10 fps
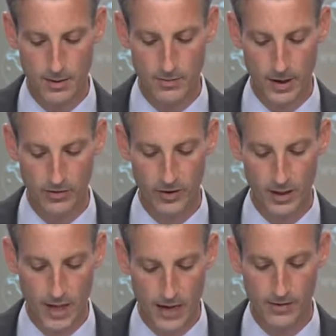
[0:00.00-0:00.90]
especially
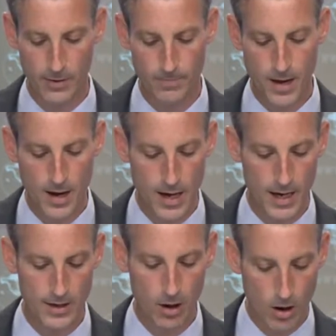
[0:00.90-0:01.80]
in Gaza.
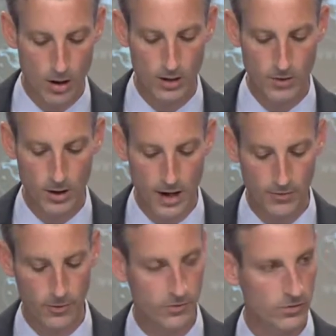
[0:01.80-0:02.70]
In all of our
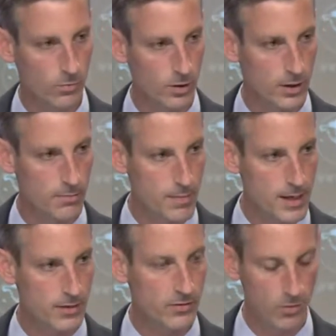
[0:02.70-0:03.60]
efforts, we're
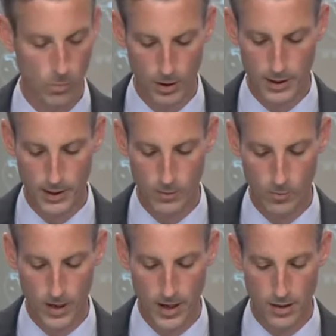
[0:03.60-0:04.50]
committed to
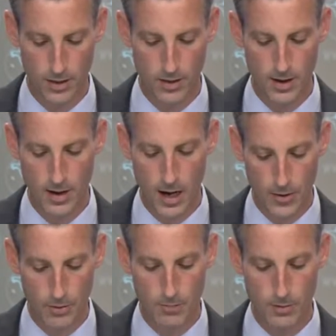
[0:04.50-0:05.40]
working with
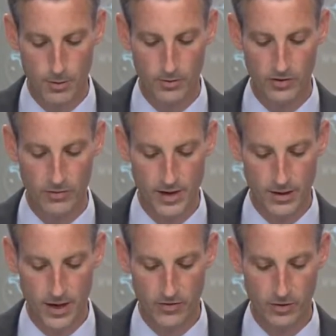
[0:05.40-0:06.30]
other members of the
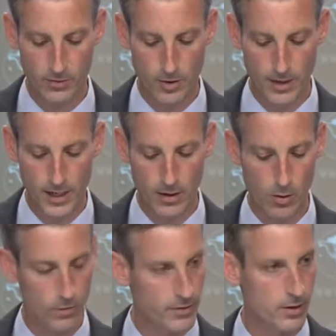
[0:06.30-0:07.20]
international community
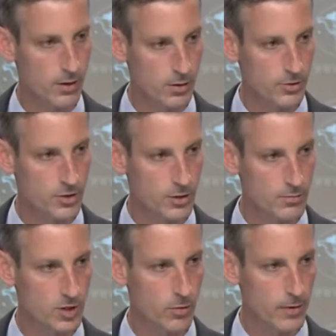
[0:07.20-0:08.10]
over the longer term
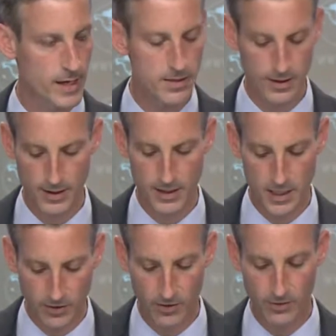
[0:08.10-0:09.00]
to create the
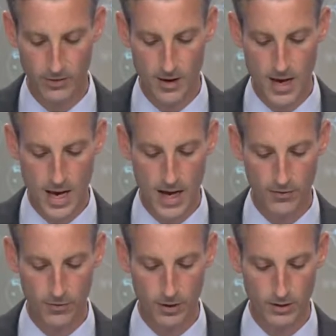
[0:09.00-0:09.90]
conditions
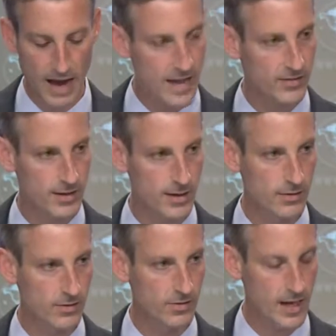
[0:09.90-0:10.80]
for a lasting
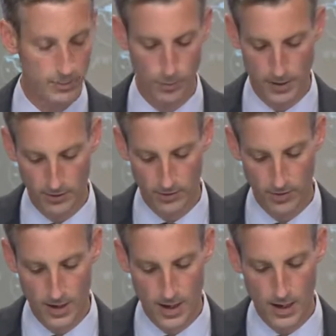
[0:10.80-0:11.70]
and sustainable peace.
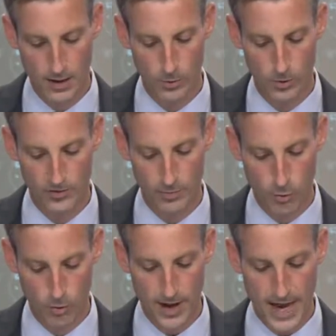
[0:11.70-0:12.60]
We'll
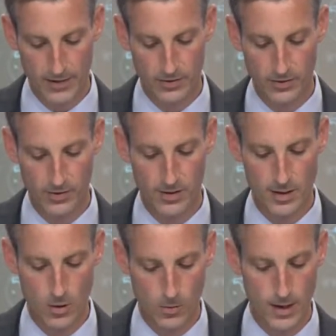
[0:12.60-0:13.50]
support actions in
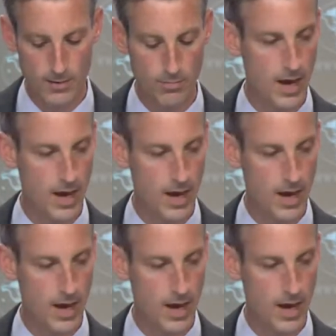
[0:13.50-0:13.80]
the UN